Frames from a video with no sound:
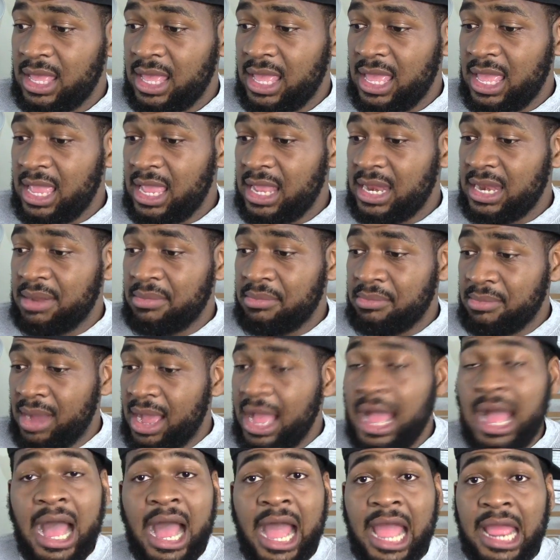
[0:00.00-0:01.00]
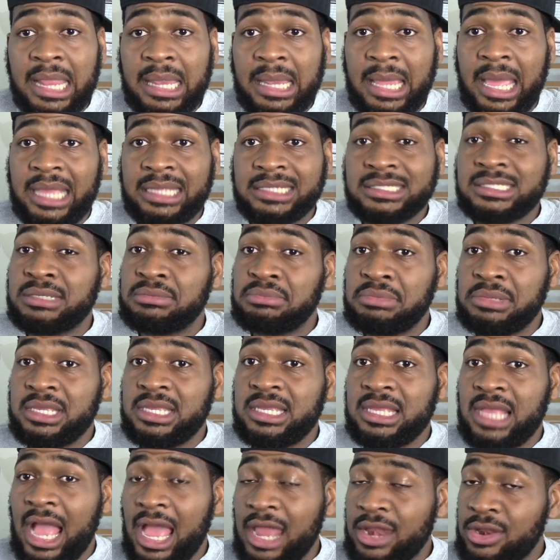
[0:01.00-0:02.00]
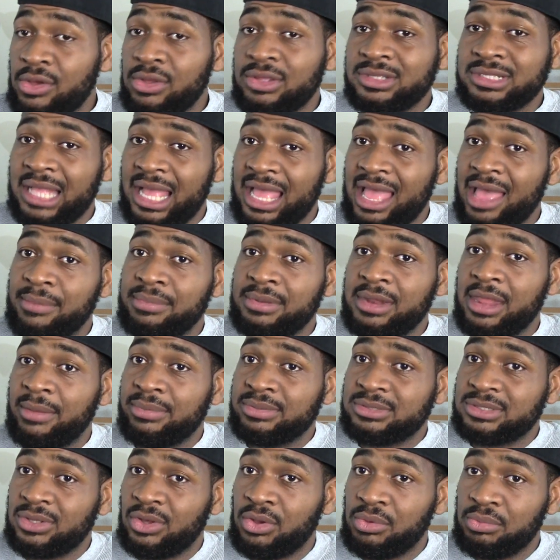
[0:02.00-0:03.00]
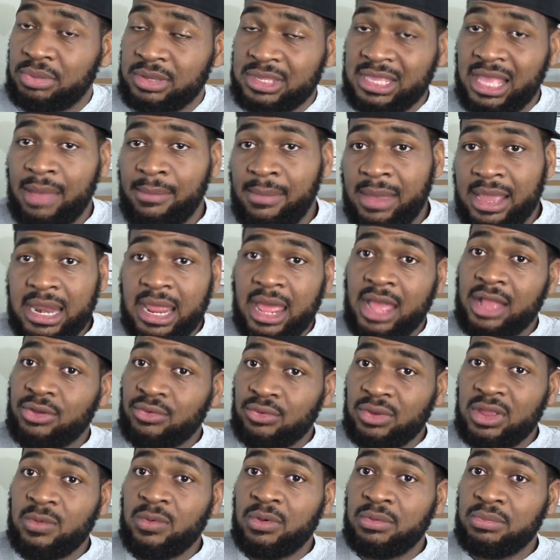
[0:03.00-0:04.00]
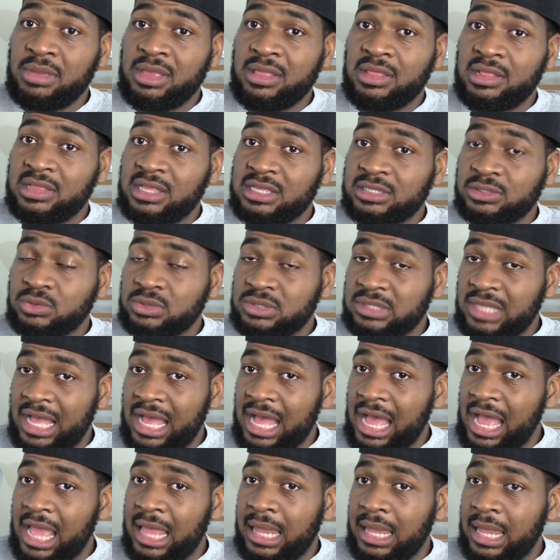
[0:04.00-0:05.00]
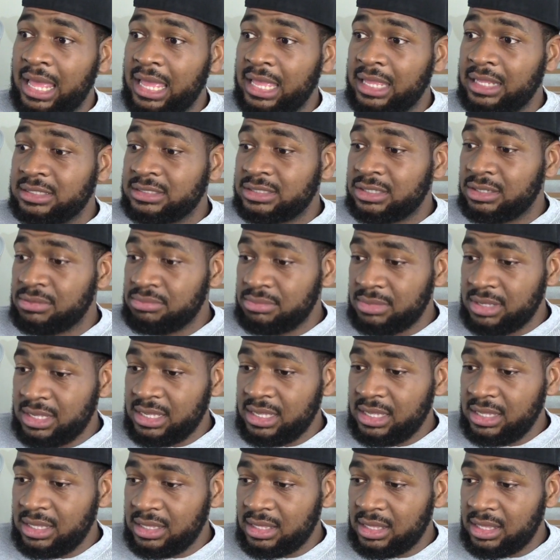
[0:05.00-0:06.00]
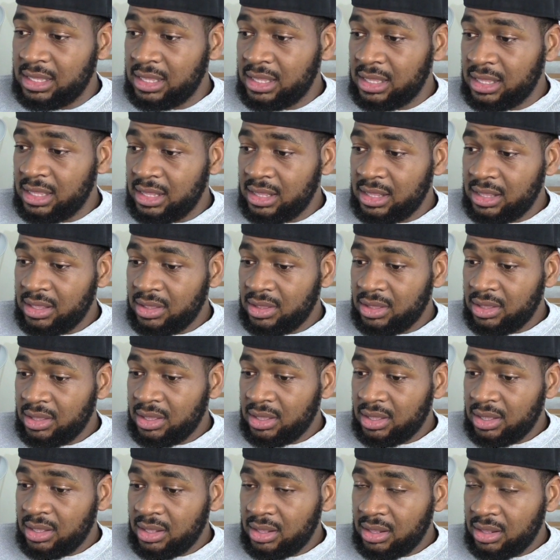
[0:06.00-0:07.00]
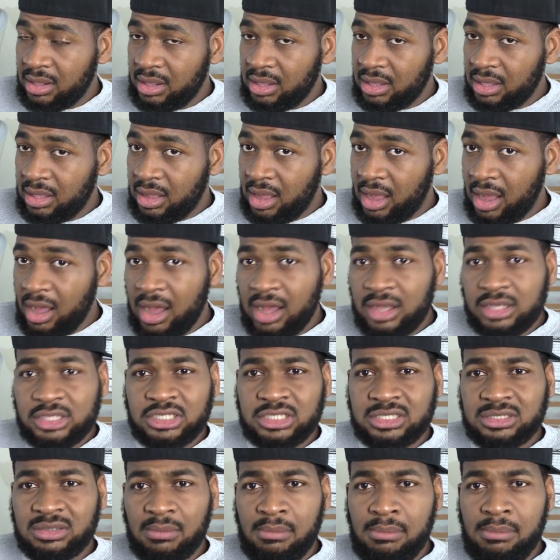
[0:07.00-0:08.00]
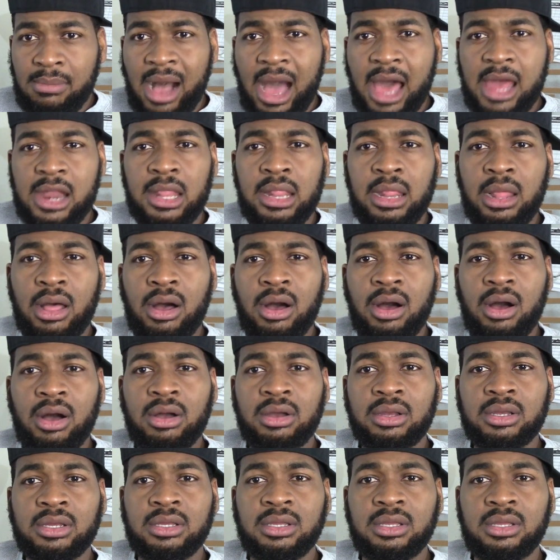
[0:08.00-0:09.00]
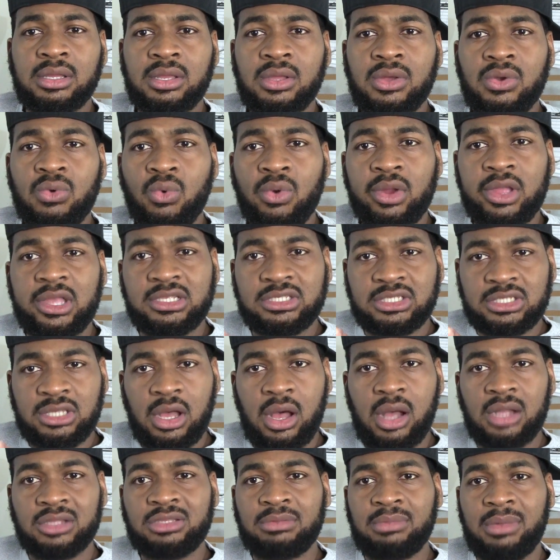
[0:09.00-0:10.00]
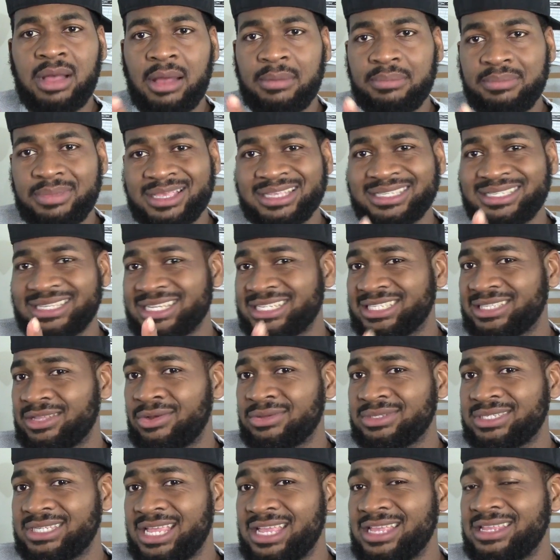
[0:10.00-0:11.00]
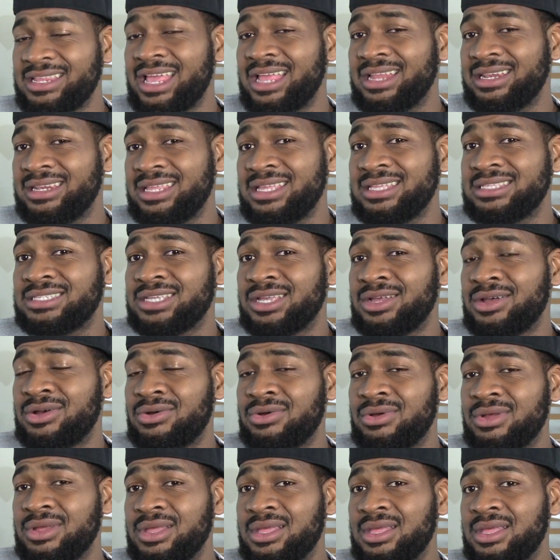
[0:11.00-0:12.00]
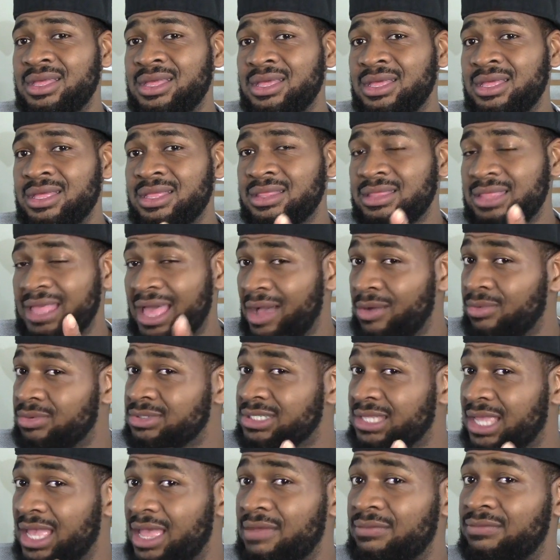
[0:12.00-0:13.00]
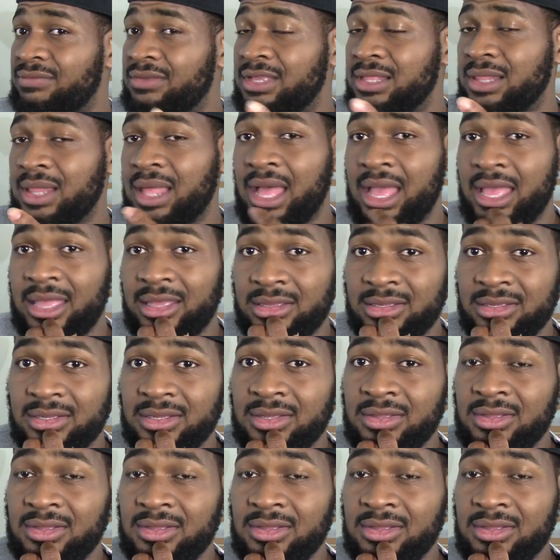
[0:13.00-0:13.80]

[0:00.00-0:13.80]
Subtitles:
And my highlight, to me, I know it's a lot happened episode, but y'all might not agree with me that this was a highlight. To me, Huck's monologue, where he talked about B613 in that detail, that was heavy. Like,